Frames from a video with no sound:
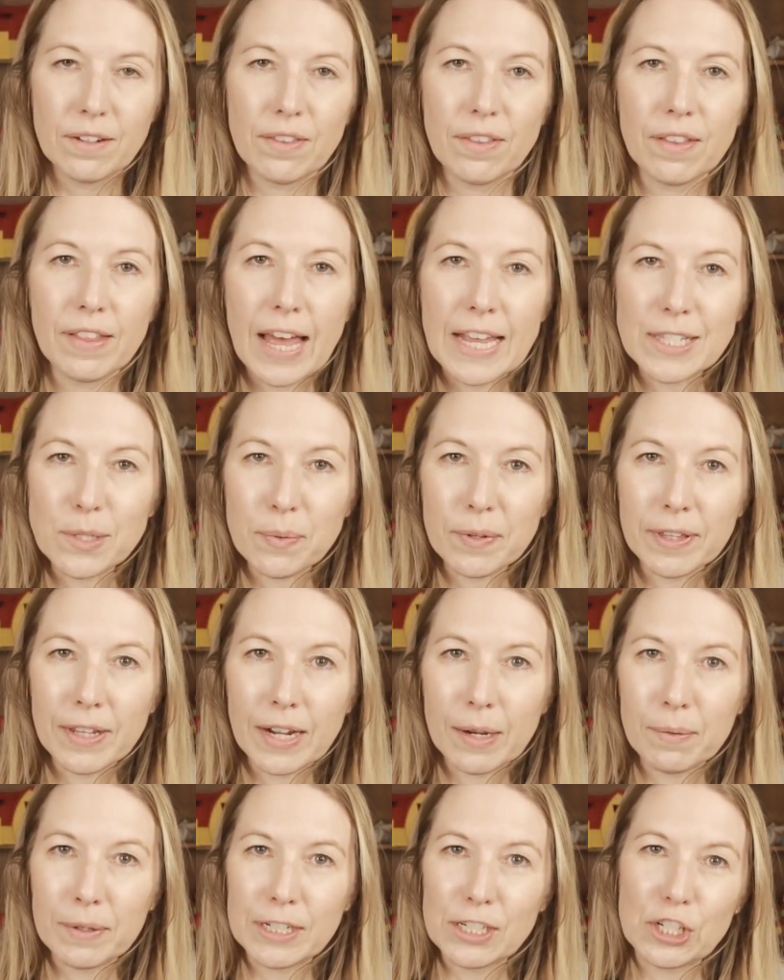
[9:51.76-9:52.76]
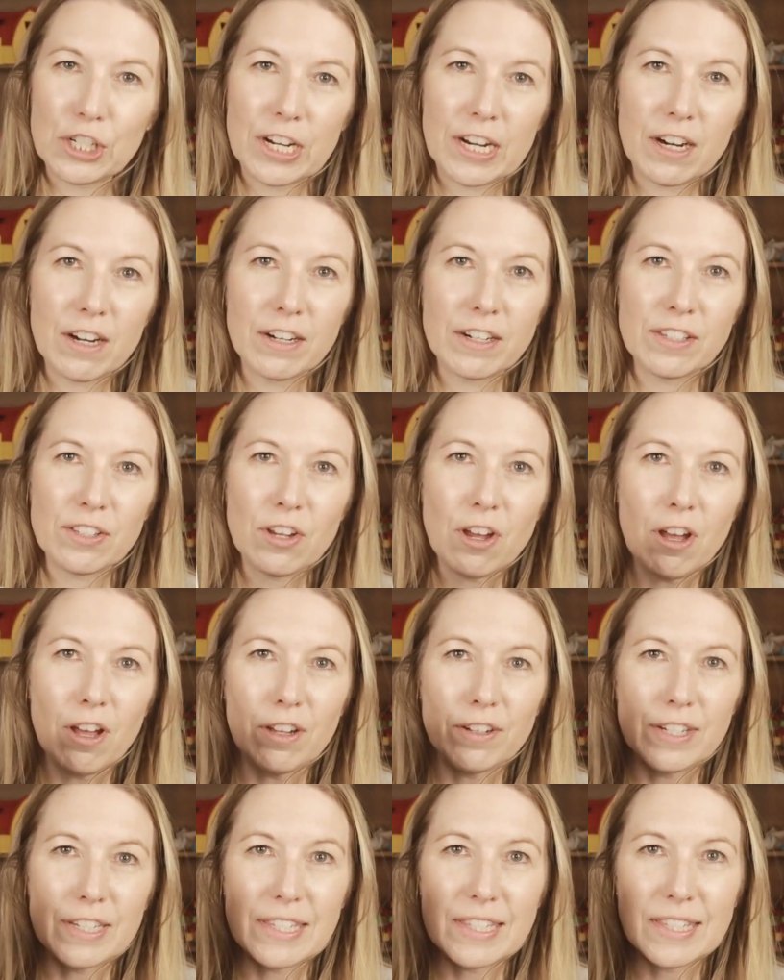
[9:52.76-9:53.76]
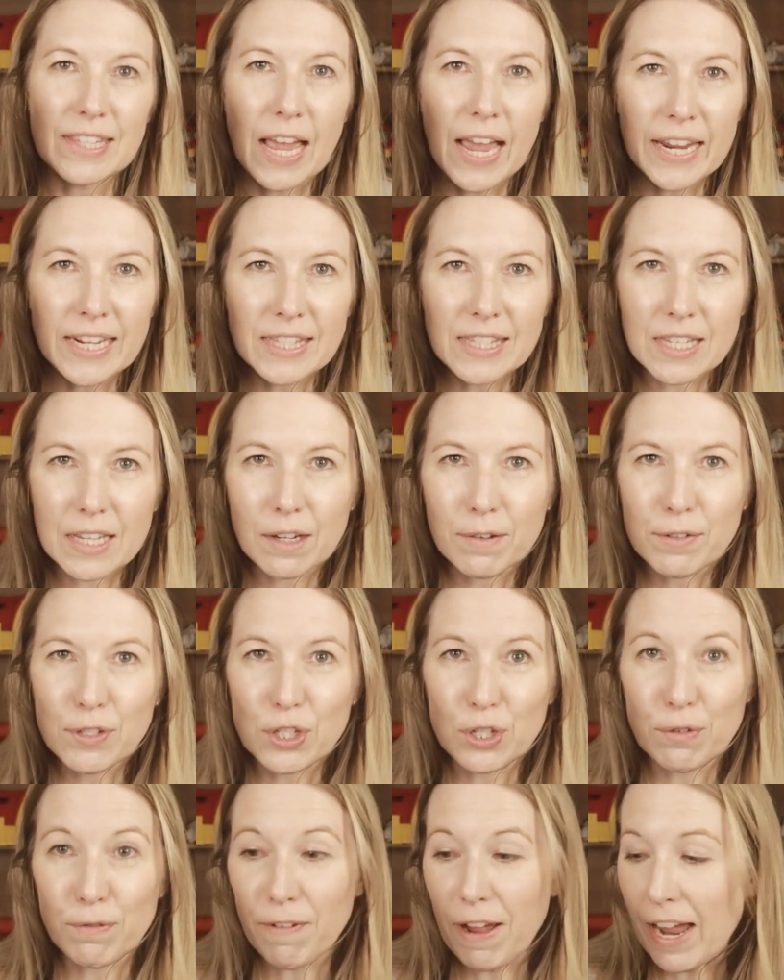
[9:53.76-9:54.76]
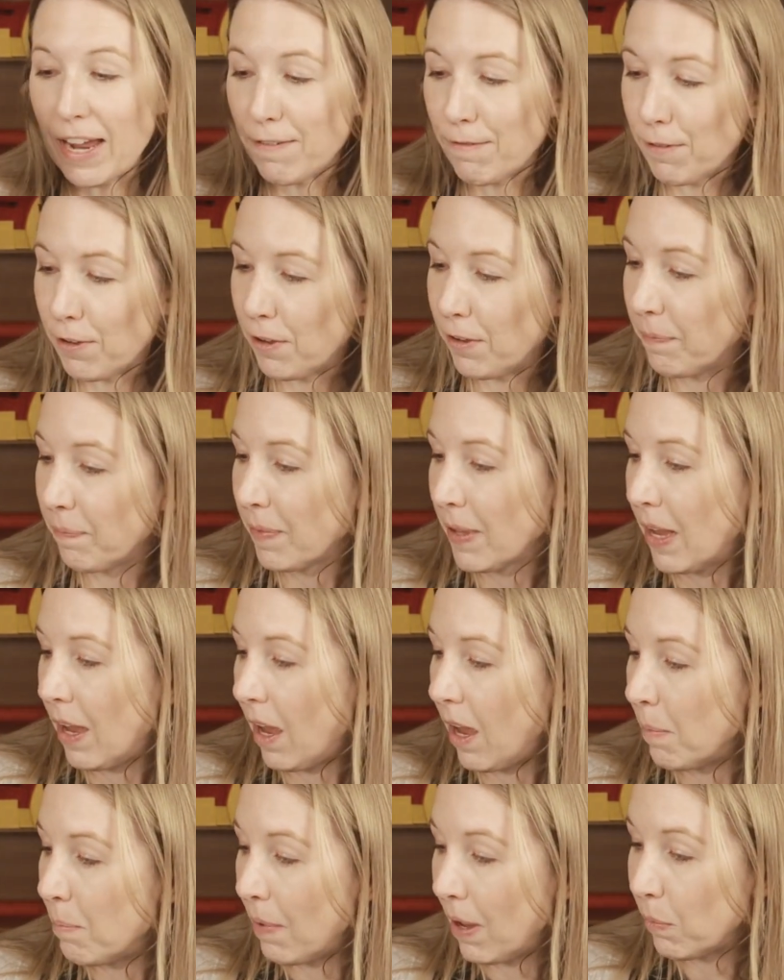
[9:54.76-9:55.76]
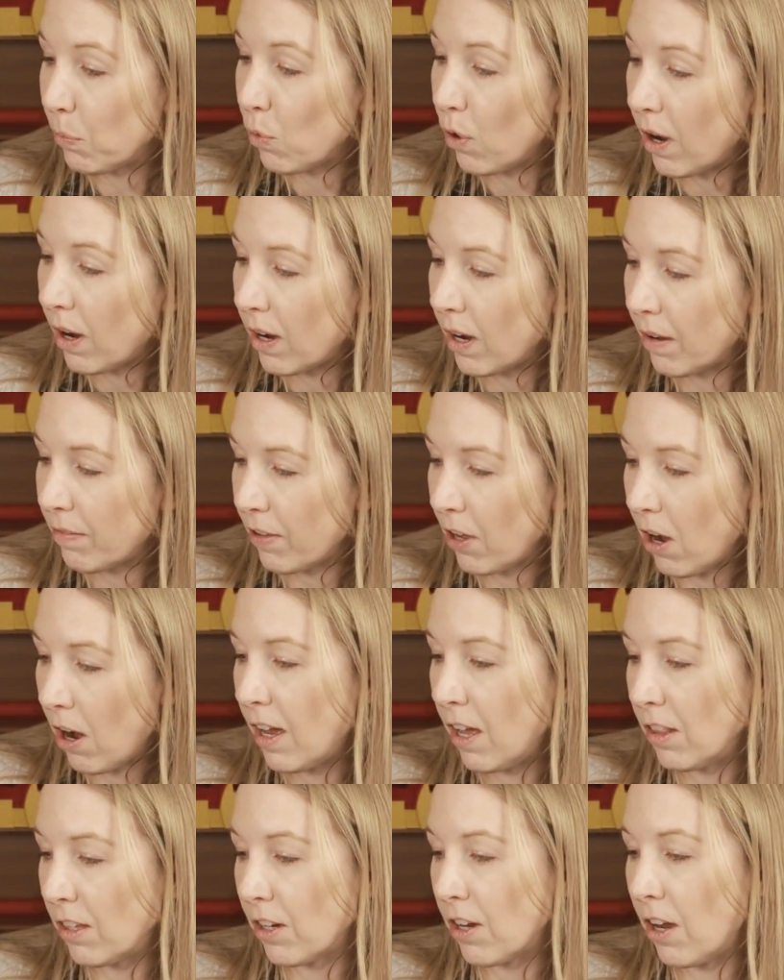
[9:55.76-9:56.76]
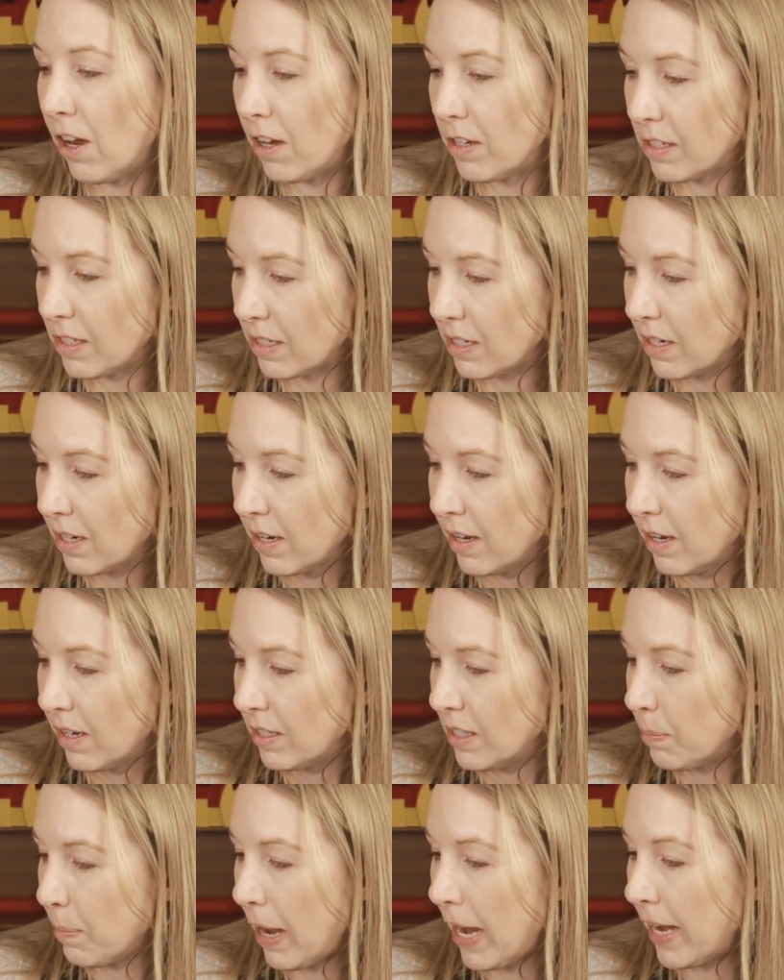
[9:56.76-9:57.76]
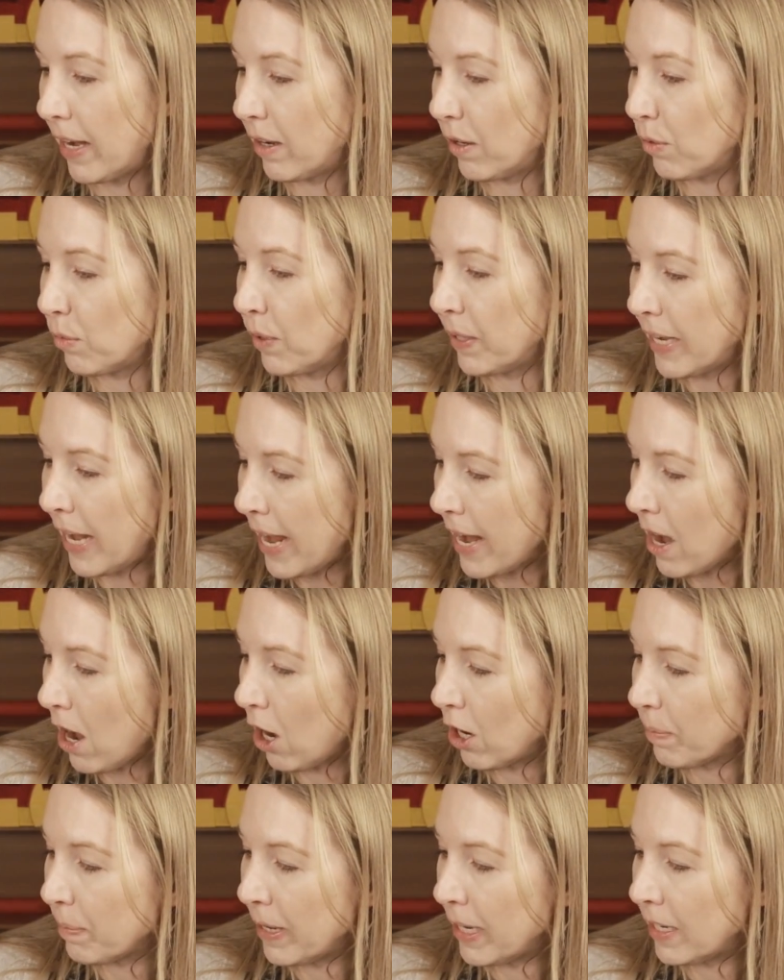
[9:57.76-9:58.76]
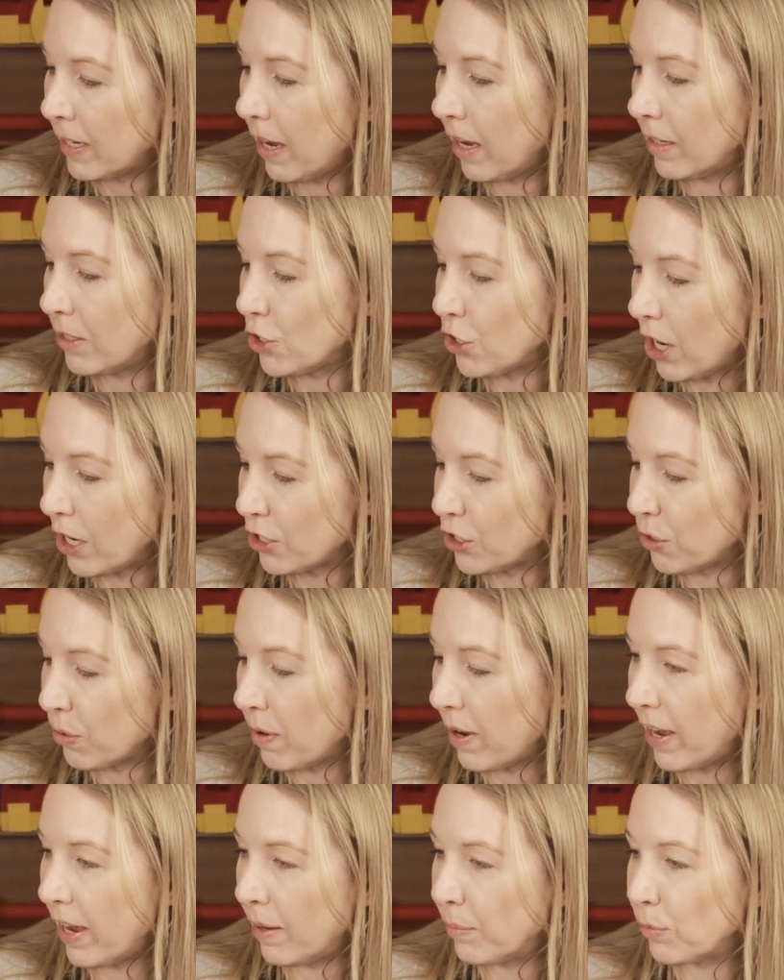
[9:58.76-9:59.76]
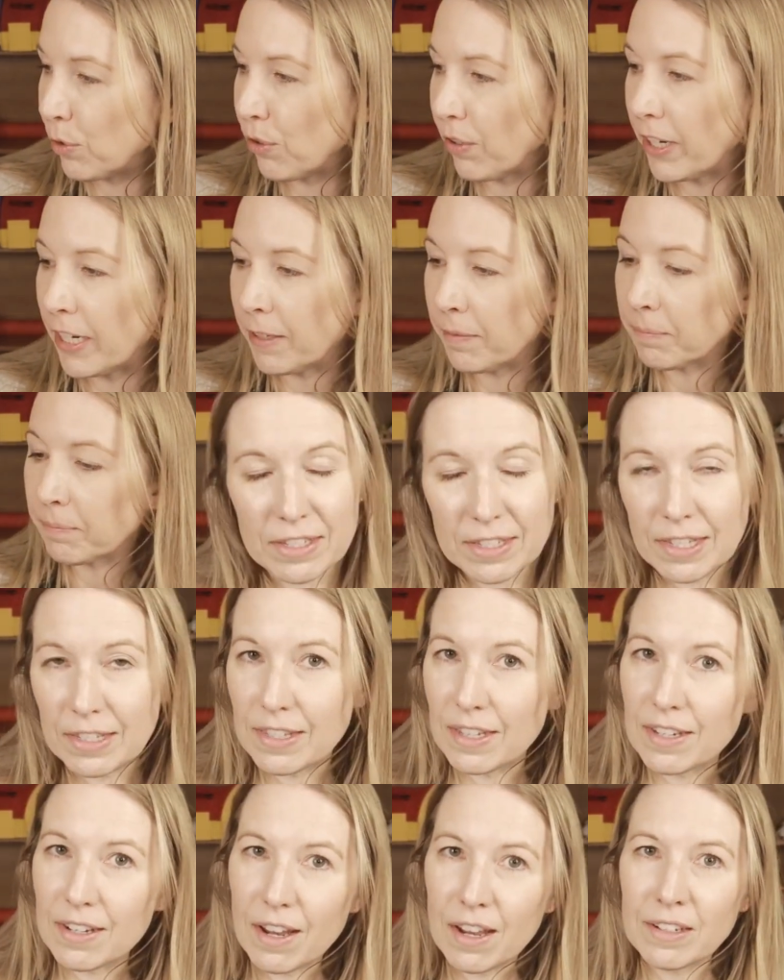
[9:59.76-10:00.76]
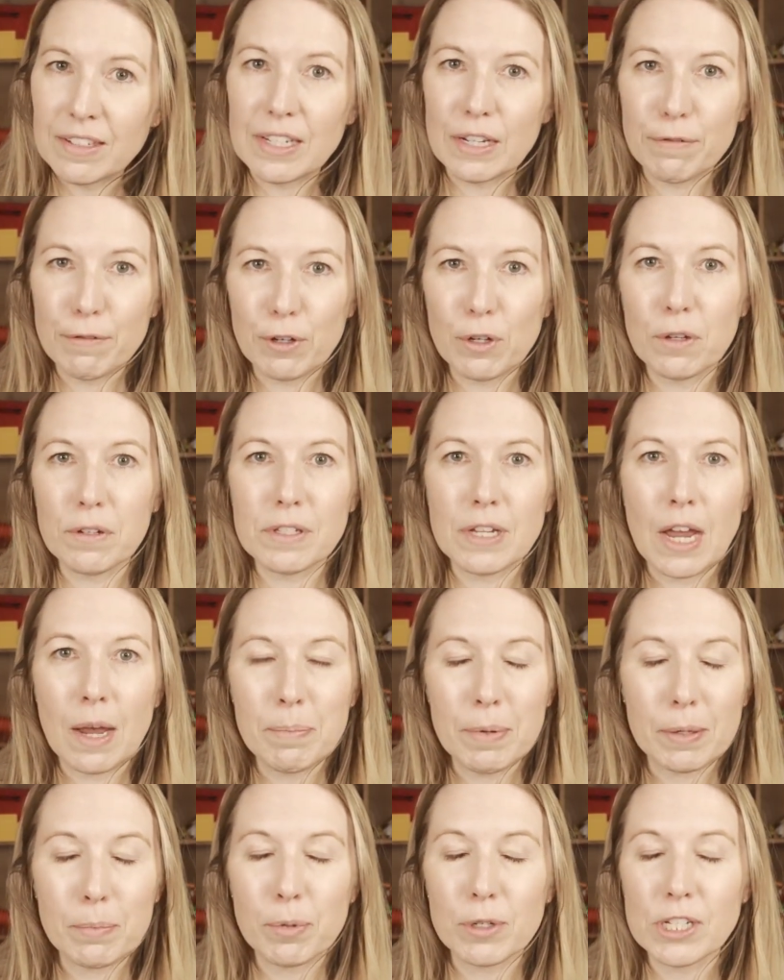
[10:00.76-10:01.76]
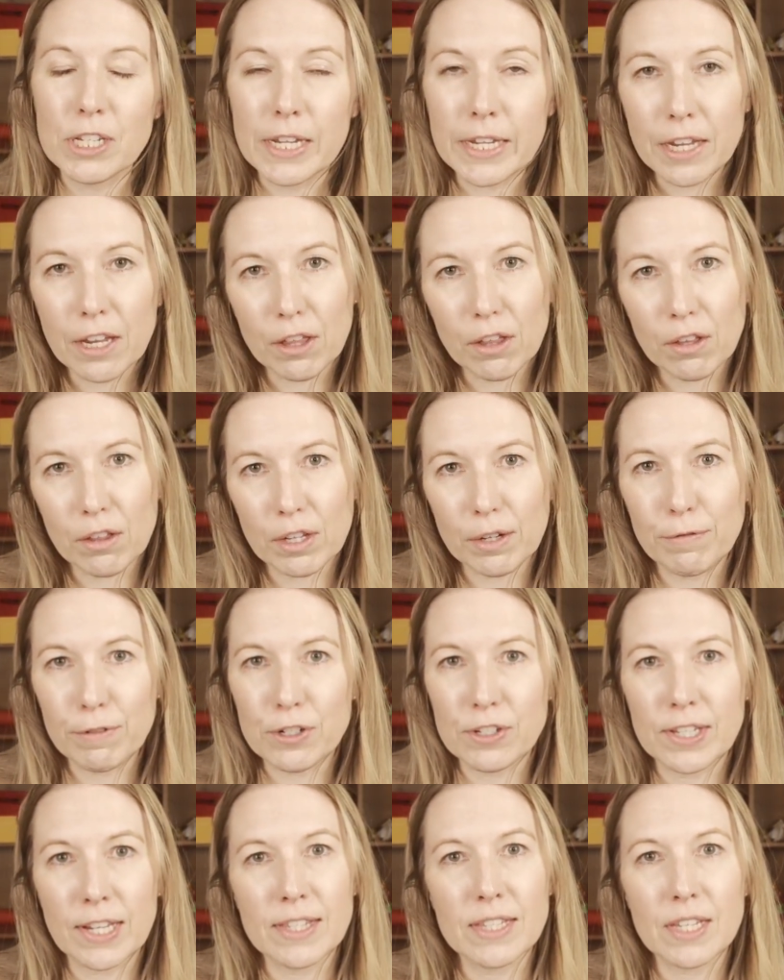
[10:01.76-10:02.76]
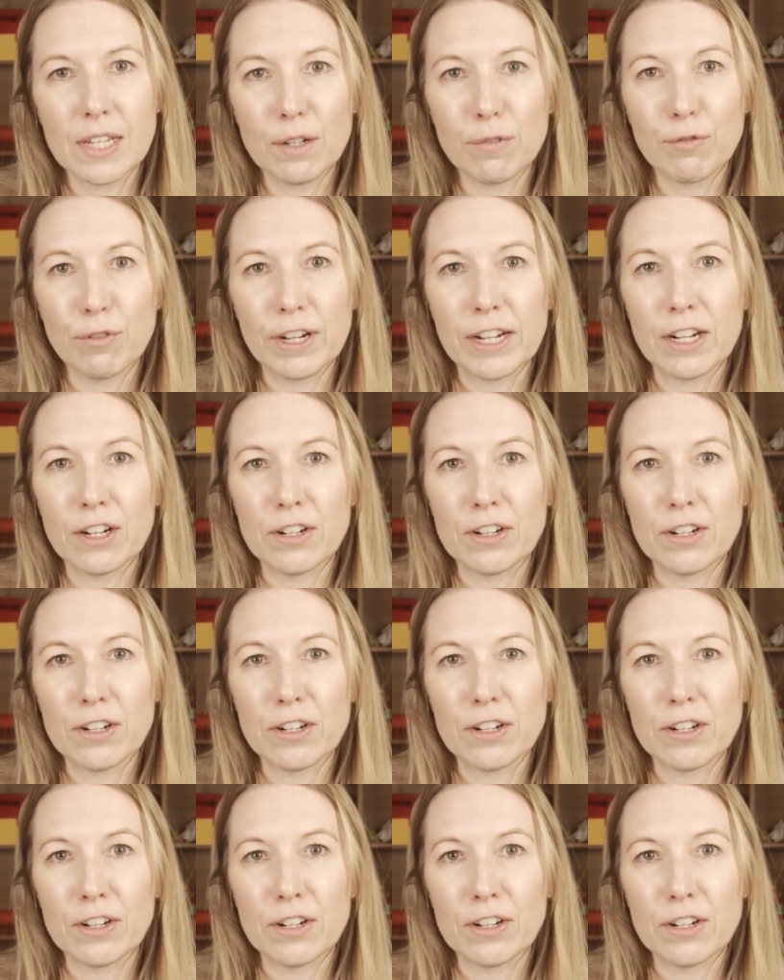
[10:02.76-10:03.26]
The last one that I want to share is called Signs of Survival, a memoir of the Holocaust. It's by Renee Hartman and Joshua M. Greene. This is a, a difficult topic, particularly for sensitive